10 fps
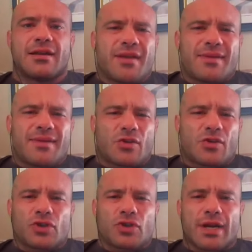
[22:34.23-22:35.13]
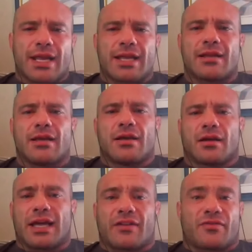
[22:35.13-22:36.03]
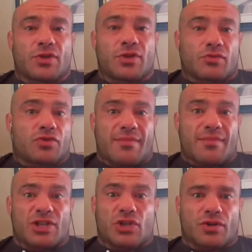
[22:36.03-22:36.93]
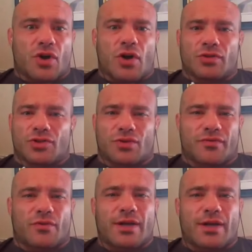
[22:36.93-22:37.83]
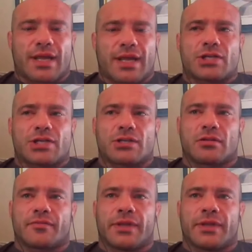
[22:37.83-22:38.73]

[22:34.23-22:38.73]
maybe they don't train a lot of them don't train much or at all or sort of a recreational